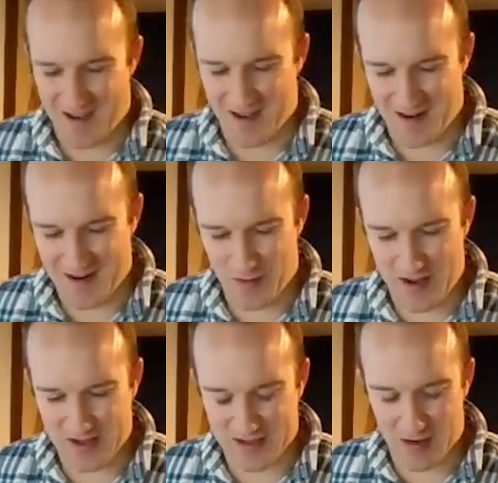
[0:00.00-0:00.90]

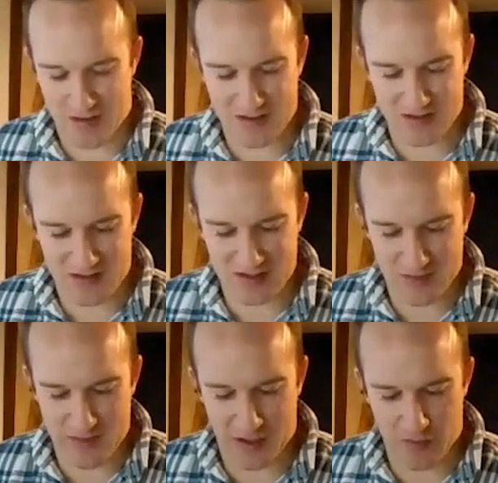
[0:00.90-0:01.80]
Anyways, no, this
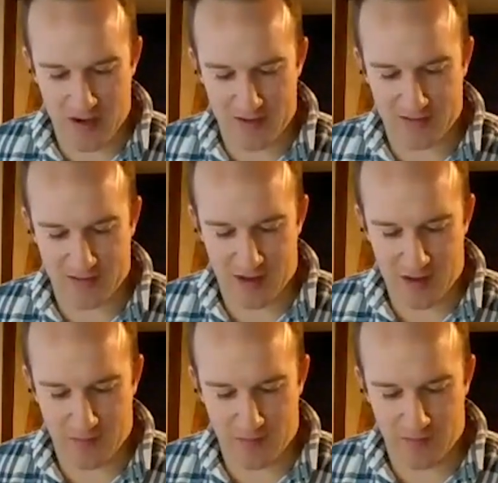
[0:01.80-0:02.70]
has been great.
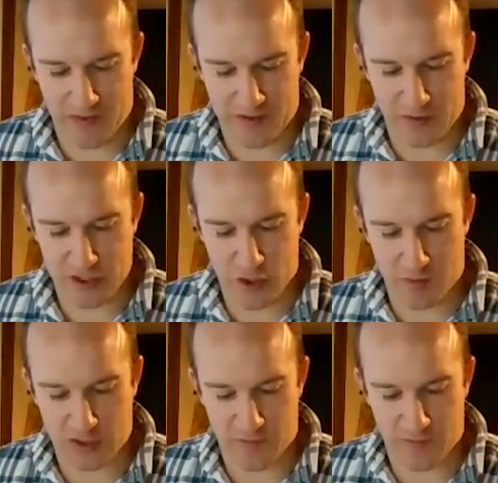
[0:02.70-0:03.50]
Thank you so much